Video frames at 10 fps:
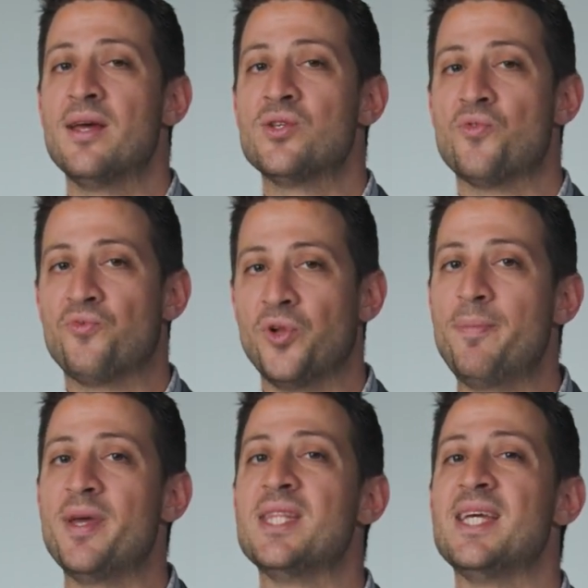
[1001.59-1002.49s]
to
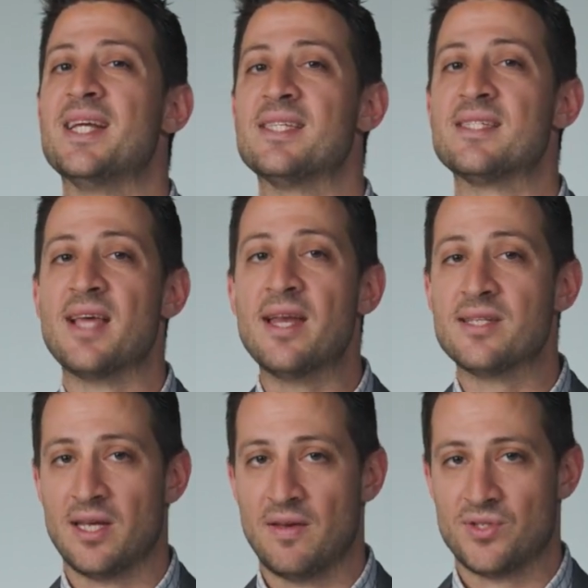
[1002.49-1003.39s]
flipping the
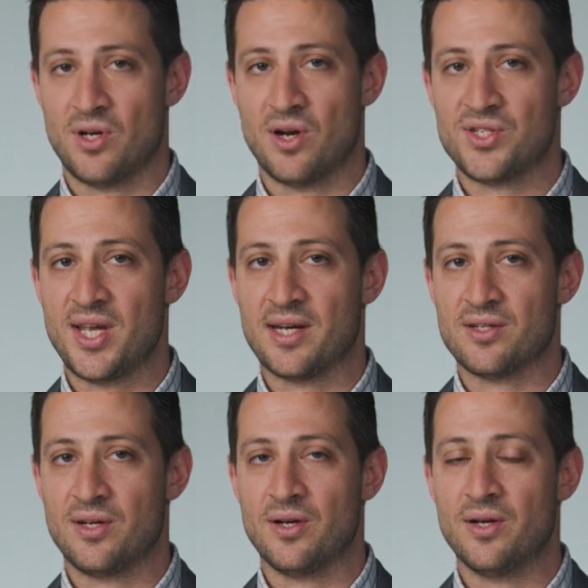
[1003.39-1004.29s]
incentives in our
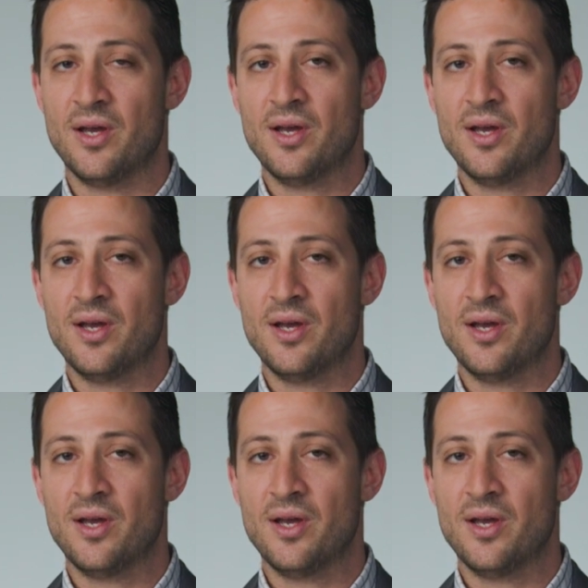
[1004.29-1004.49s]
sector